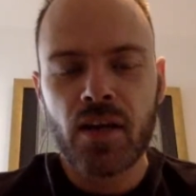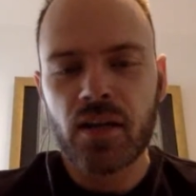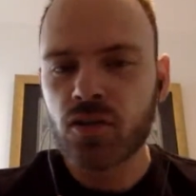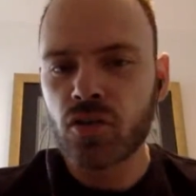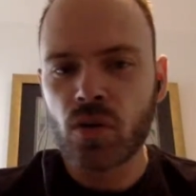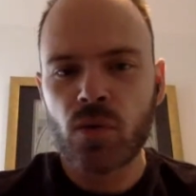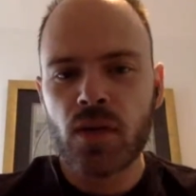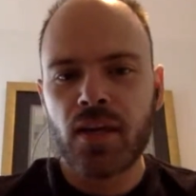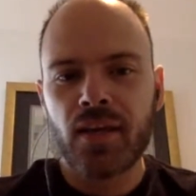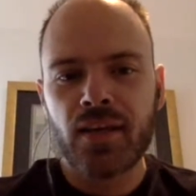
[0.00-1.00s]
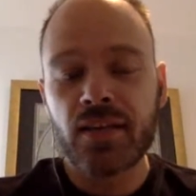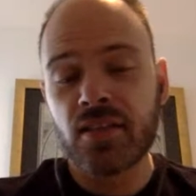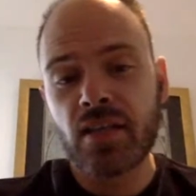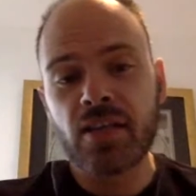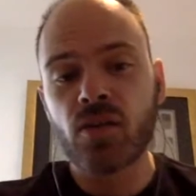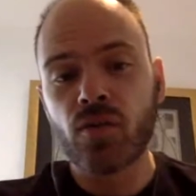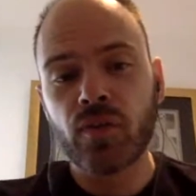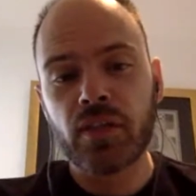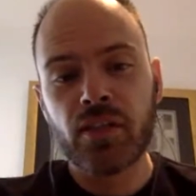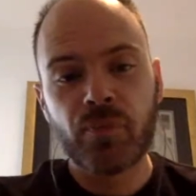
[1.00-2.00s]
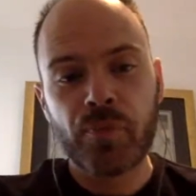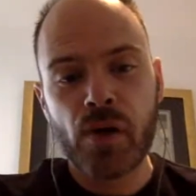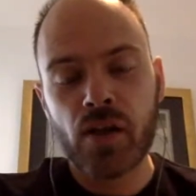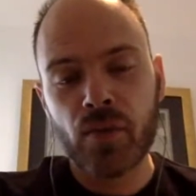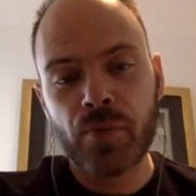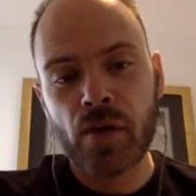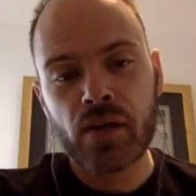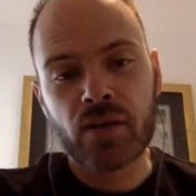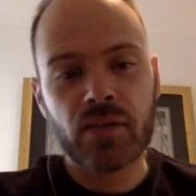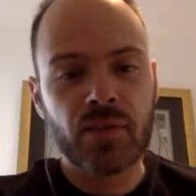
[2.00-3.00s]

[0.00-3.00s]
So he's taken over lead of the product,